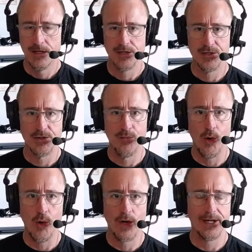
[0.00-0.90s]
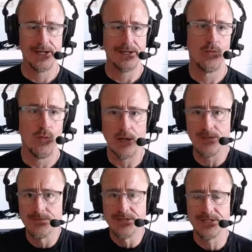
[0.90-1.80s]
Good morning.
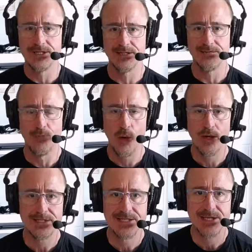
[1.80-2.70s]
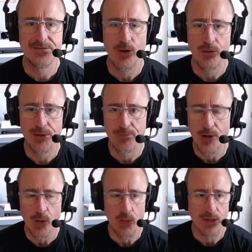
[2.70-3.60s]
Welcome to the Morning Devo with
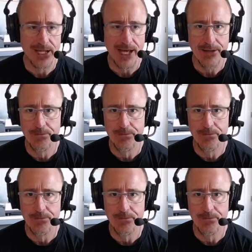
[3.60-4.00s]
Beau Ouellette.